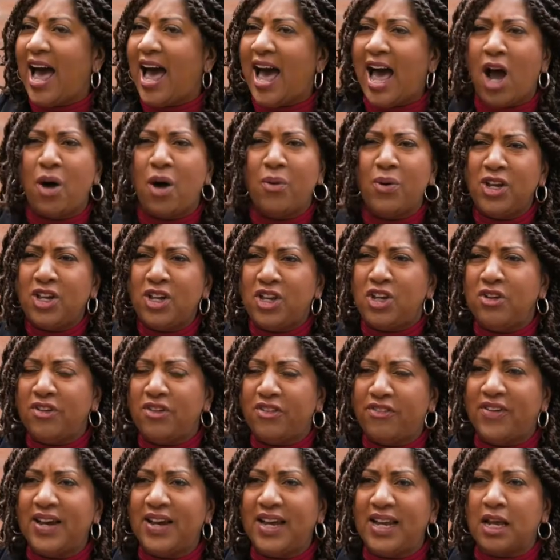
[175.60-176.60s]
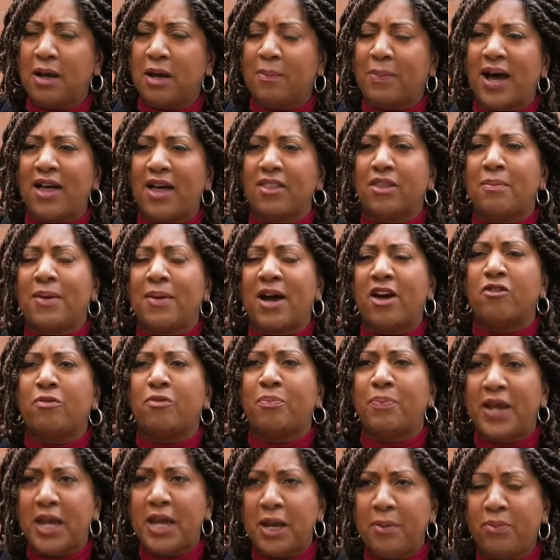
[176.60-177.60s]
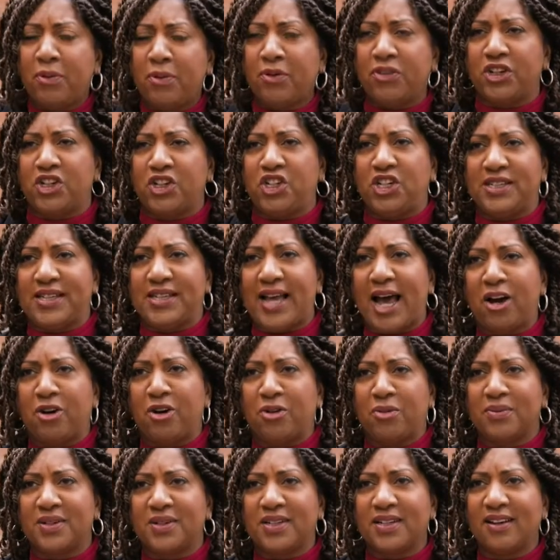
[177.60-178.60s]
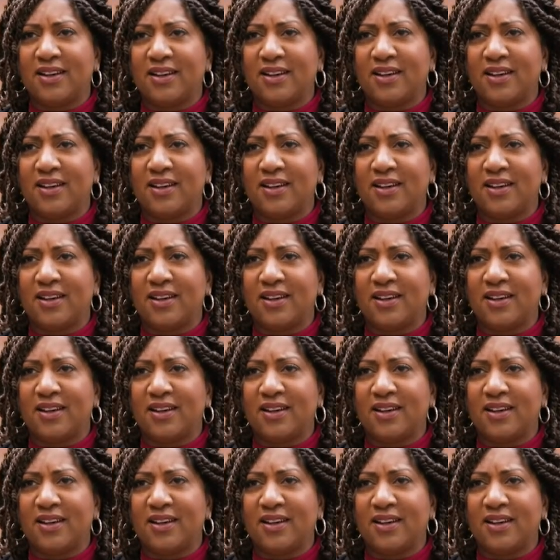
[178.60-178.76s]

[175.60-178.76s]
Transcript: How are you feeling about the amount of people that she's helped?